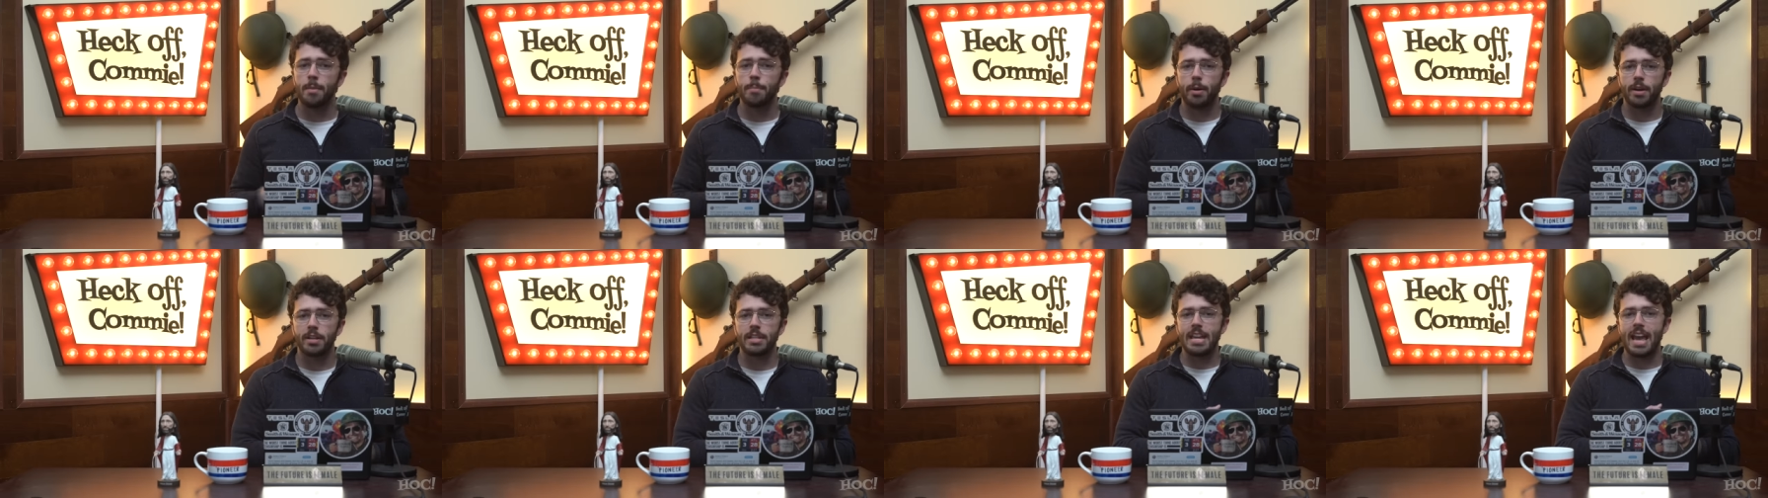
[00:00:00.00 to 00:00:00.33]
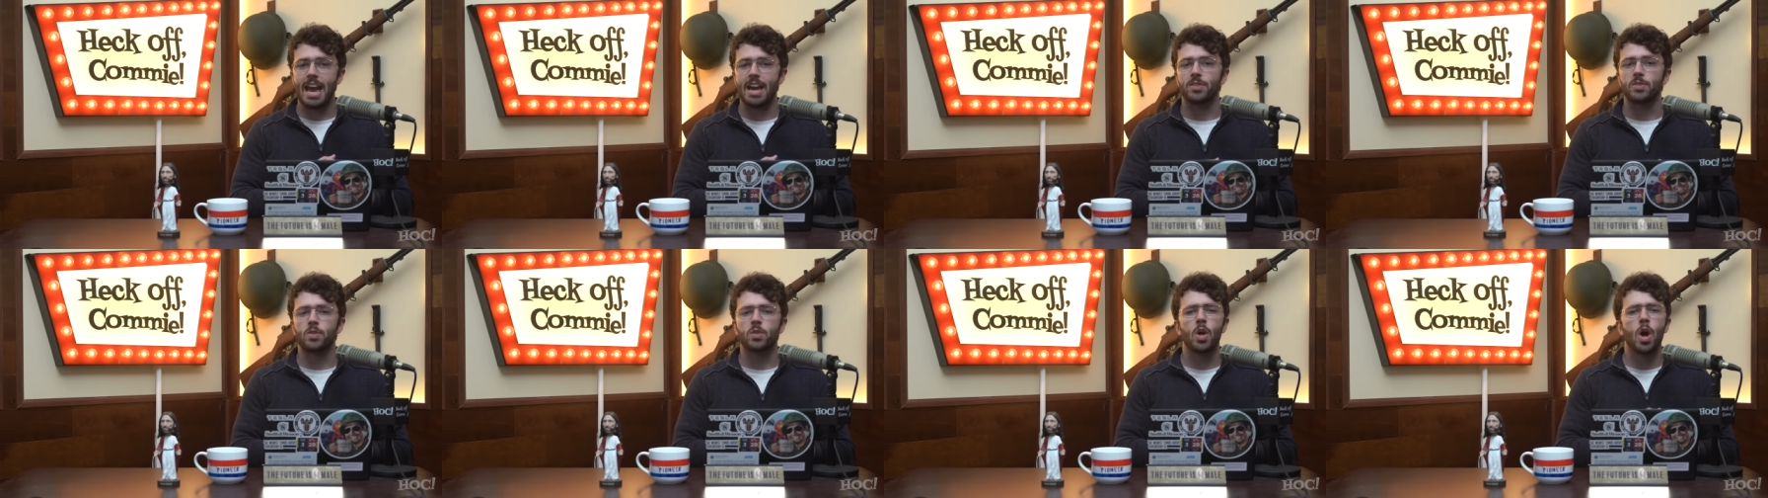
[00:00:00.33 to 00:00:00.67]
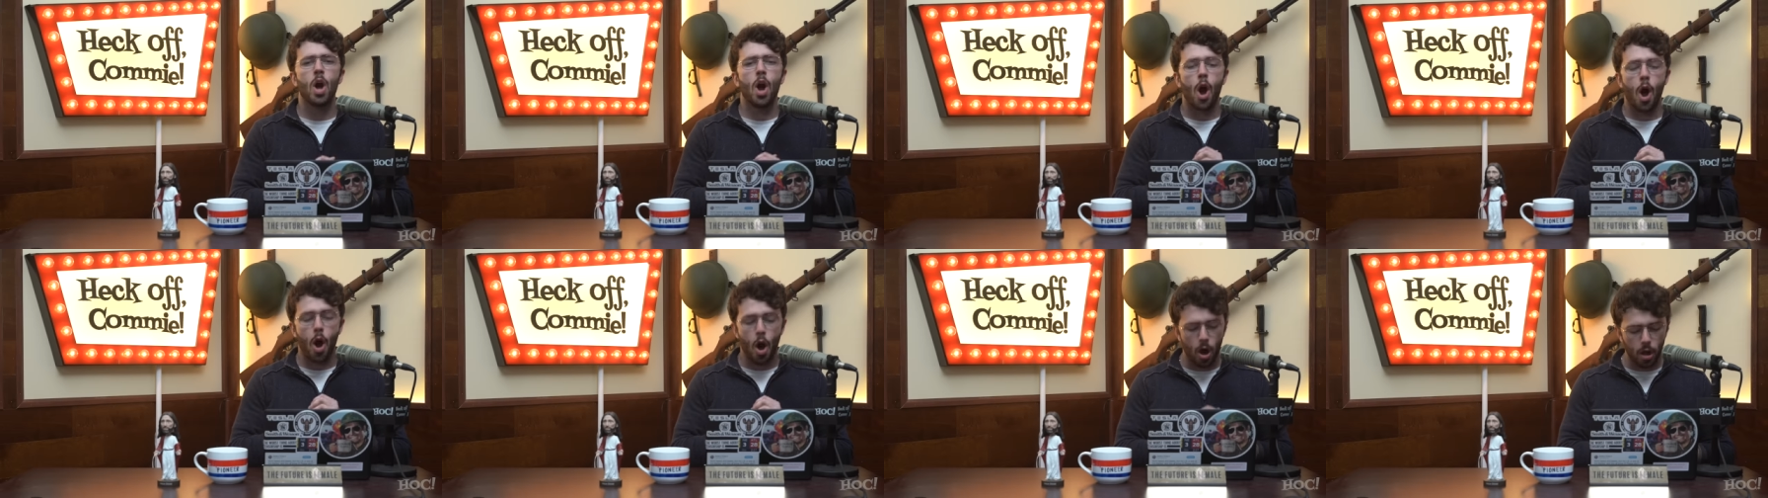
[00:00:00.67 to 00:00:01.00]
But yes,
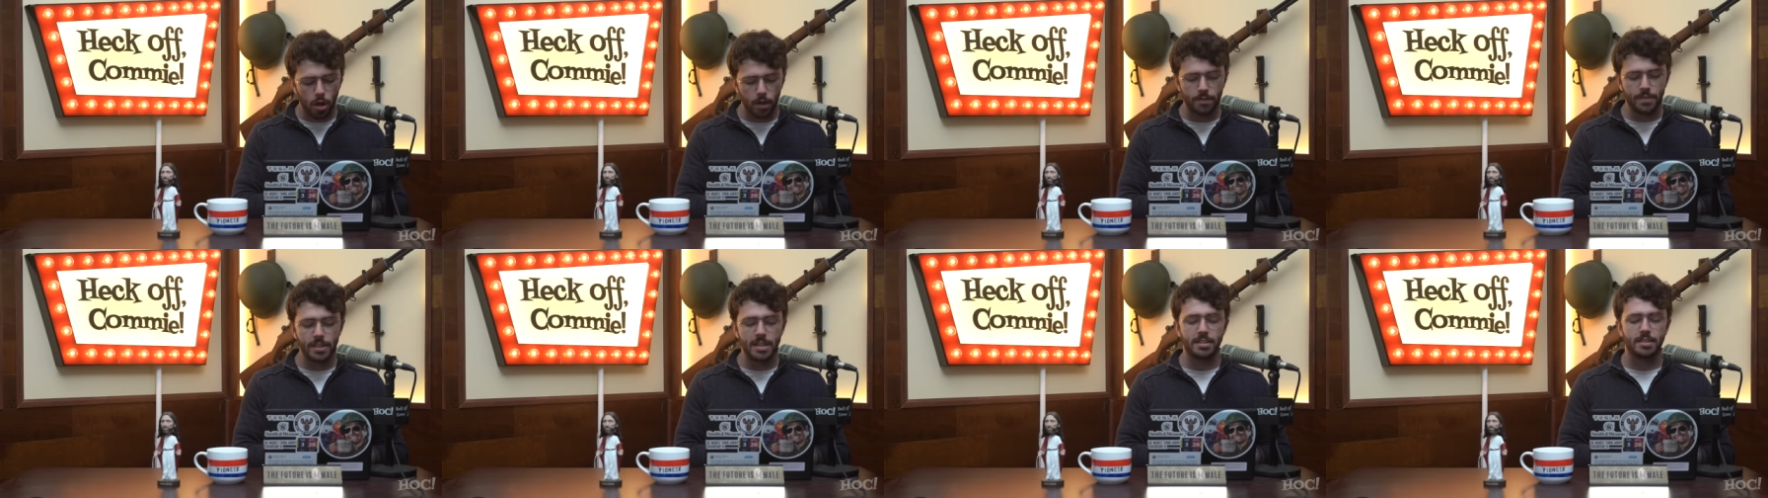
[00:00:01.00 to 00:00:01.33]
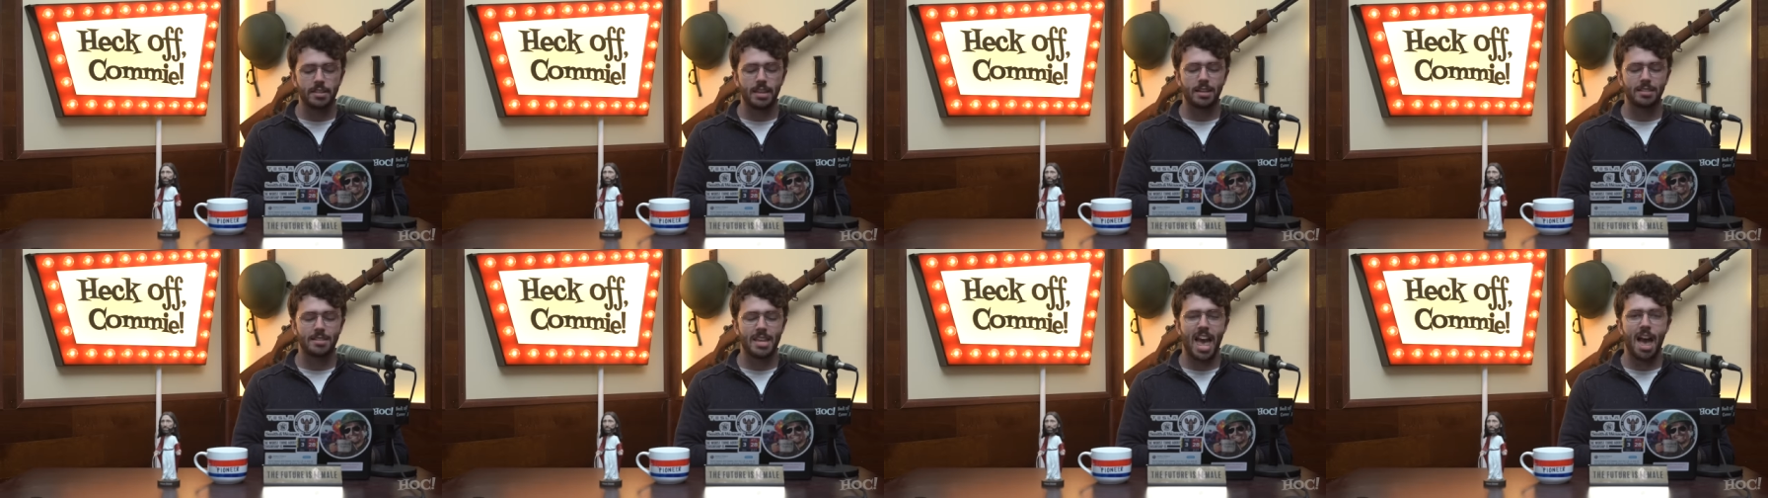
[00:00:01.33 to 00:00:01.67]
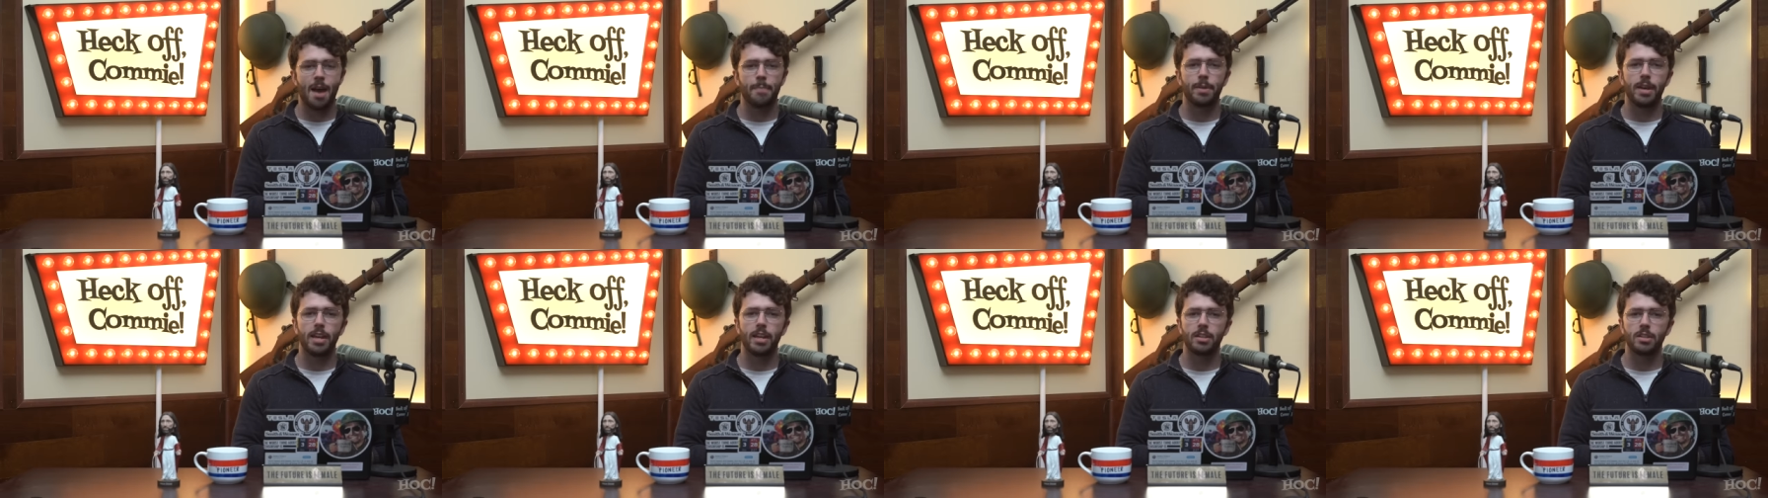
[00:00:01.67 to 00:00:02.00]
all of these things
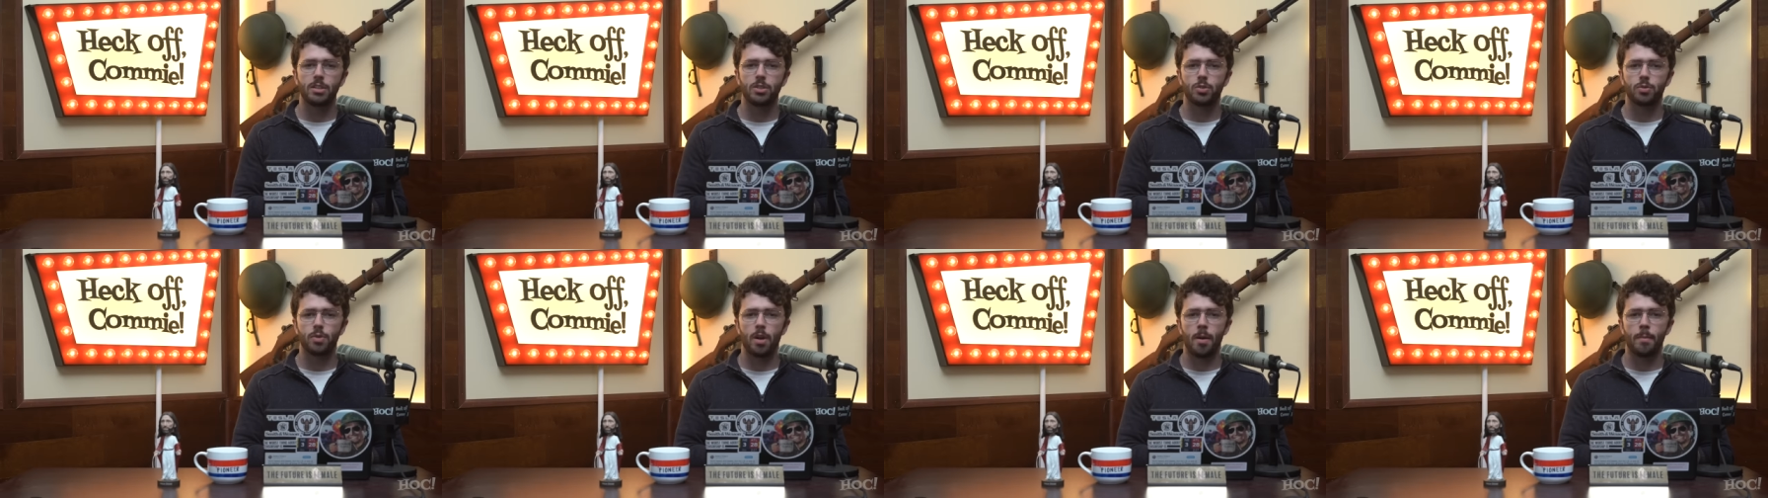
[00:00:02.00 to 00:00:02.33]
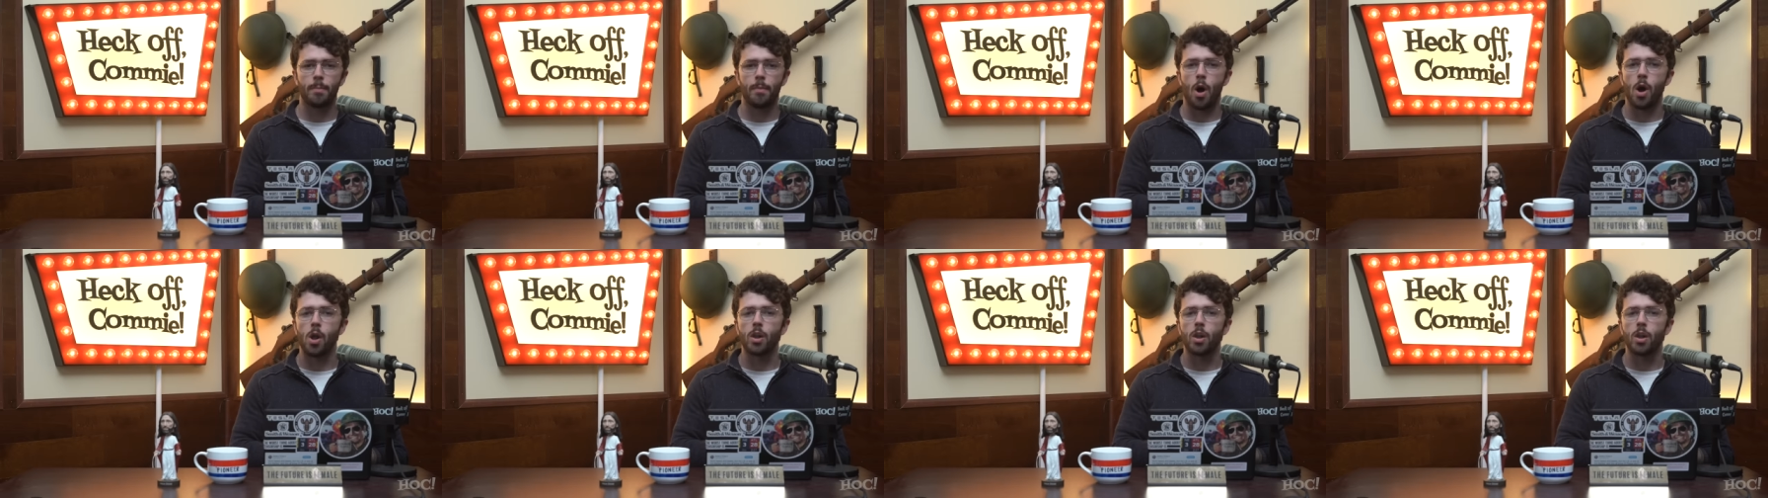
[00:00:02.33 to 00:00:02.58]
happening to Trump,